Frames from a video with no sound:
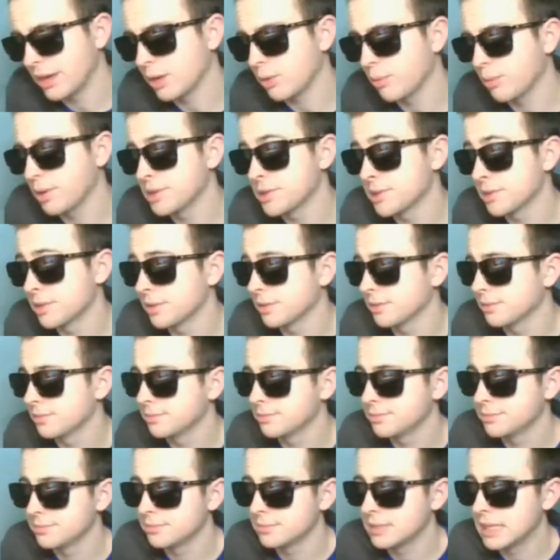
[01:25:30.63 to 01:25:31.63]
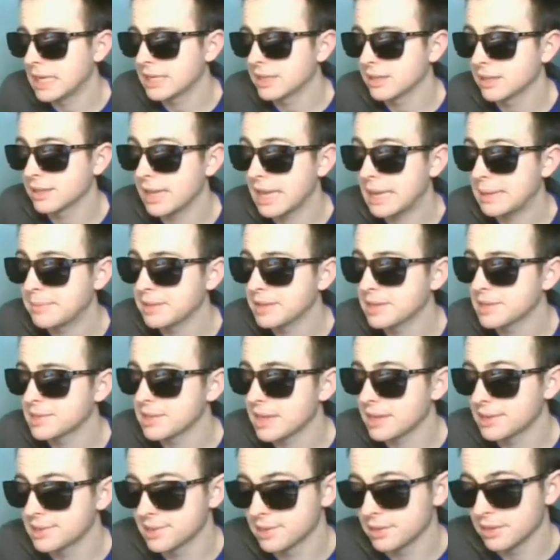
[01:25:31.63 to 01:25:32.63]
Wizard in the game that
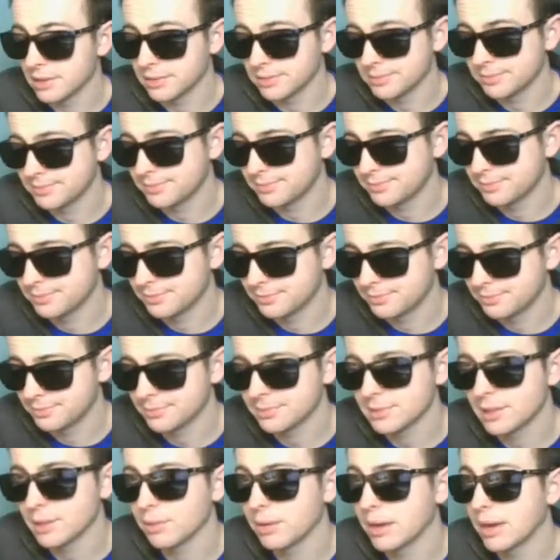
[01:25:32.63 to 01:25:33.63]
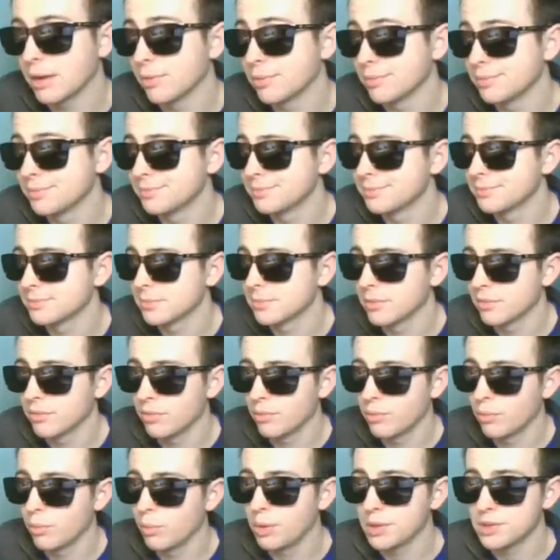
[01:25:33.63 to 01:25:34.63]
decides it all. Wow.
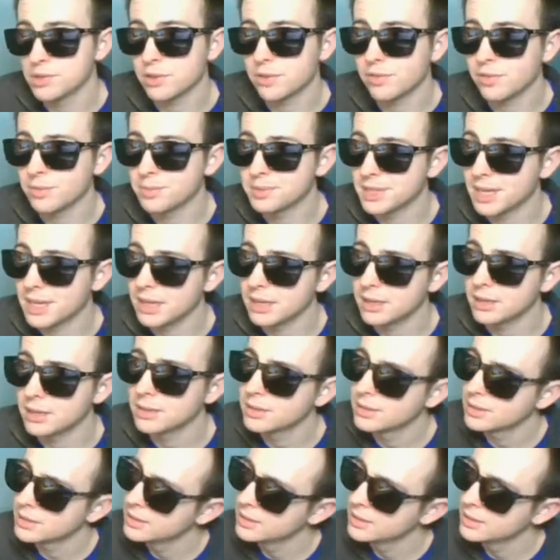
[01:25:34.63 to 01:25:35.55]
Wizard from Ta.